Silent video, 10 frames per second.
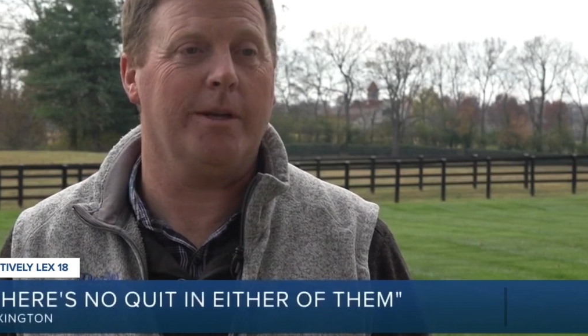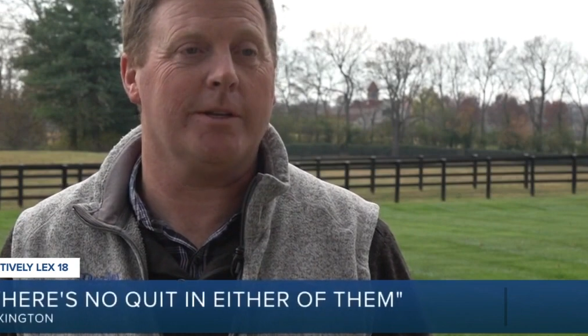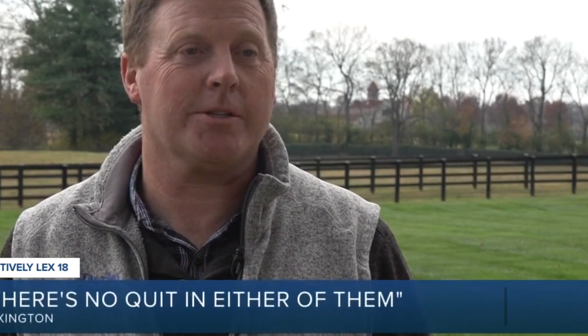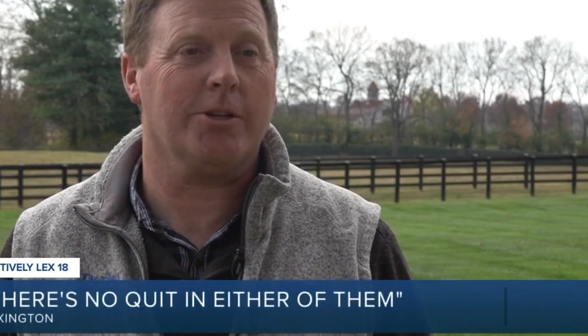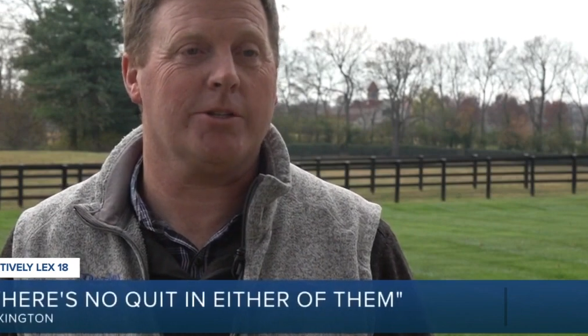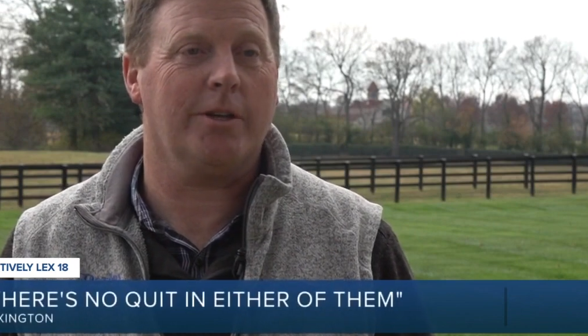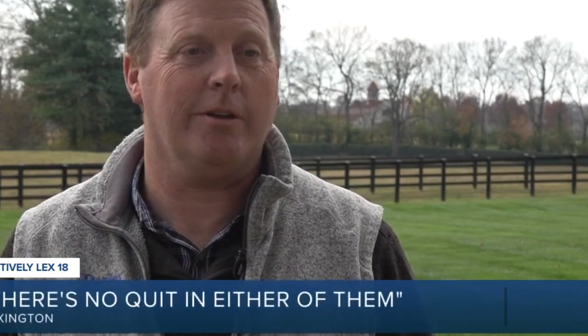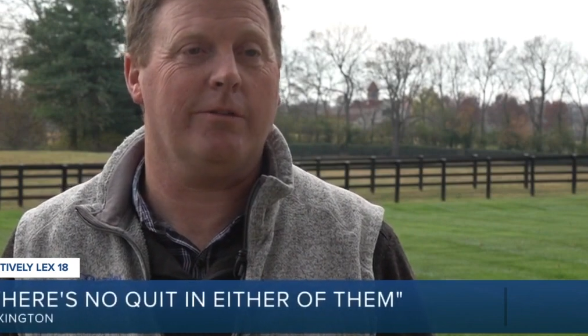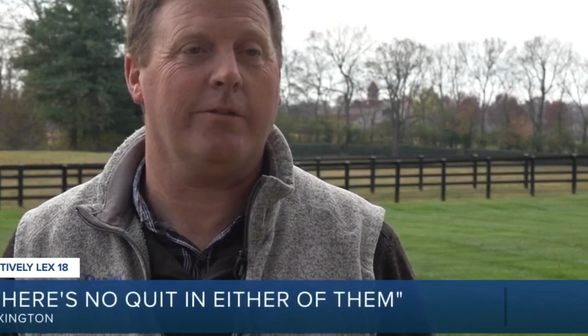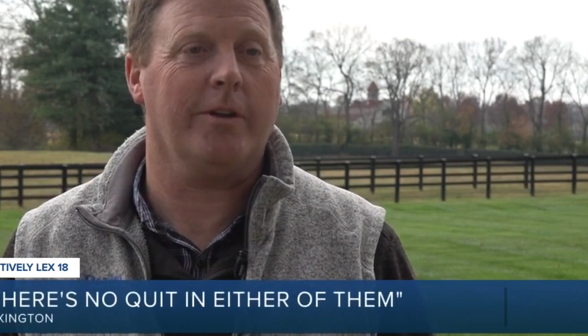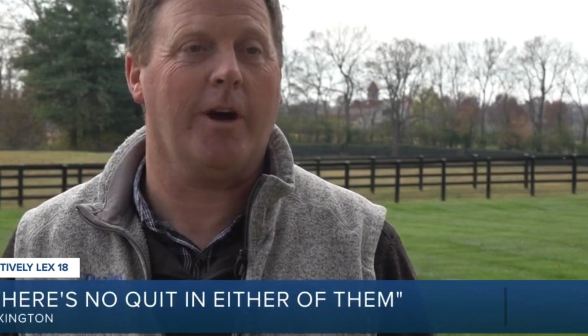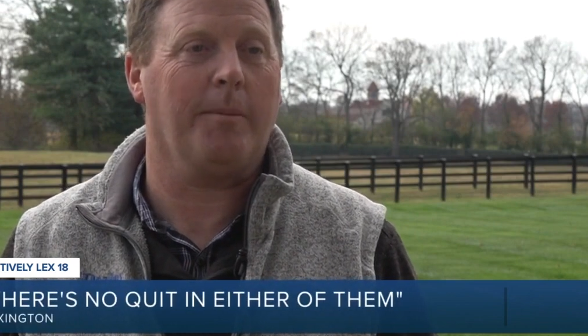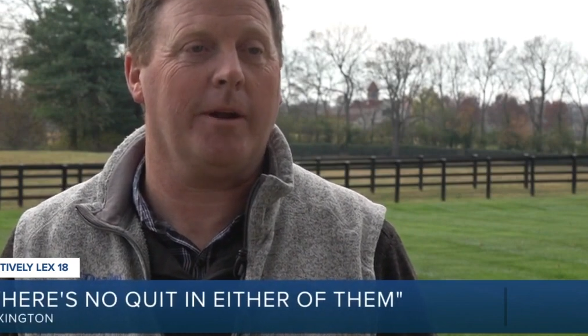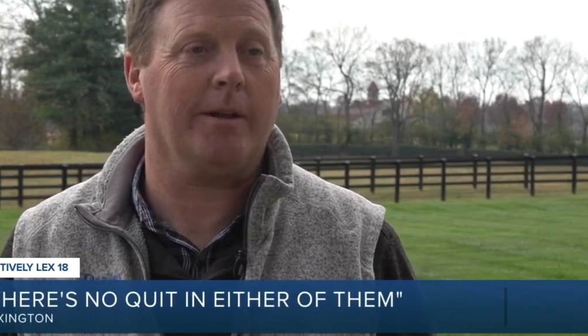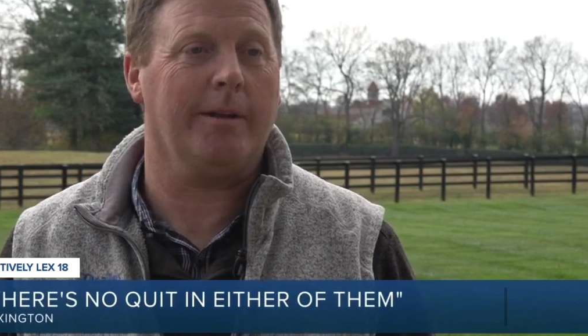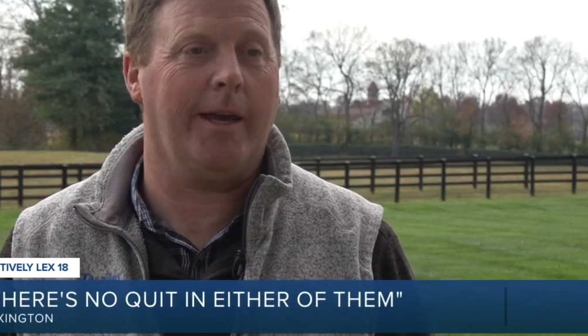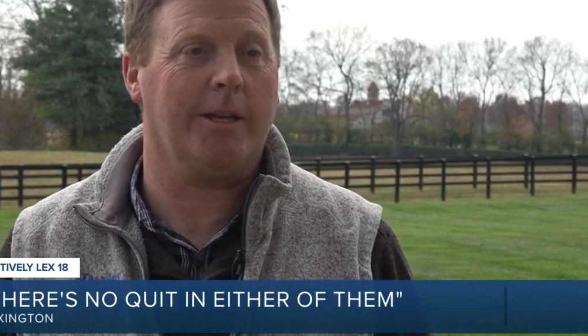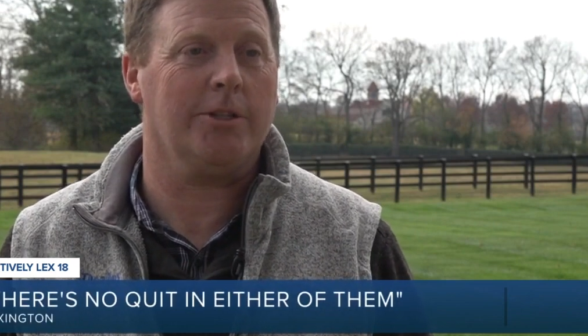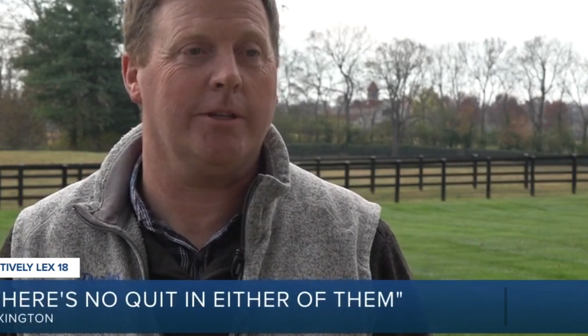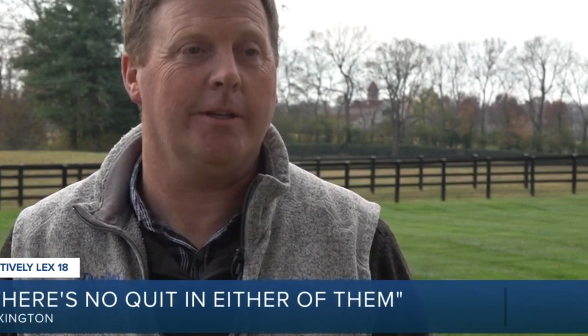into such a phenomenal
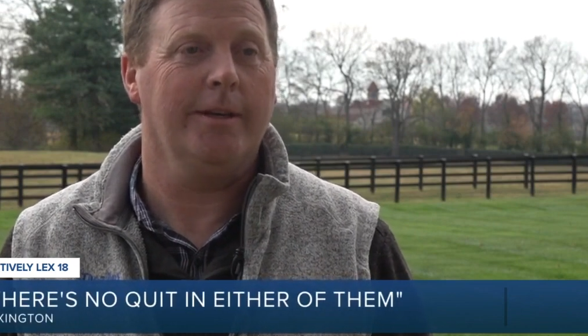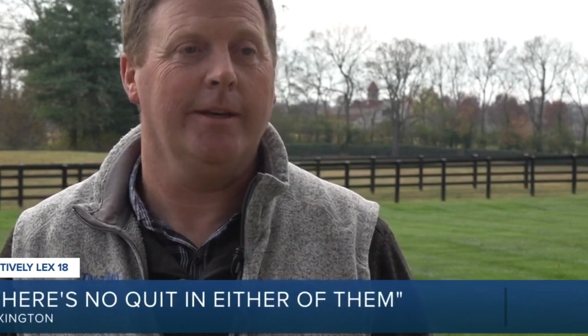connection,